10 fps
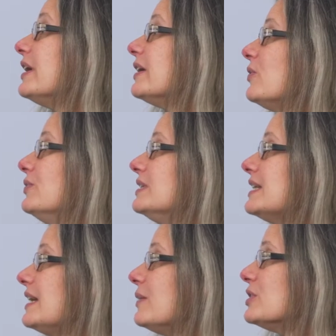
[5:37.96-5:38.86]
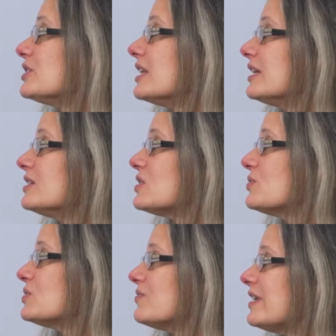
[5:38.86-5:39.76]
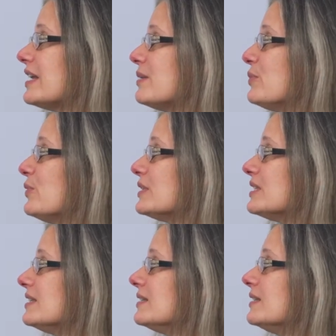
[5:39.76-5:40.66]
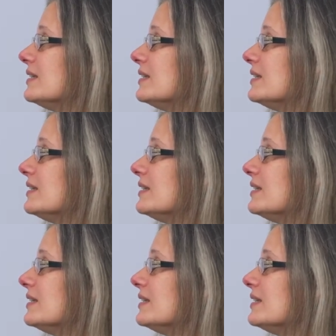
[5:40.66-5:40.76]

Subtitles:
there on the day, which I think is also very important.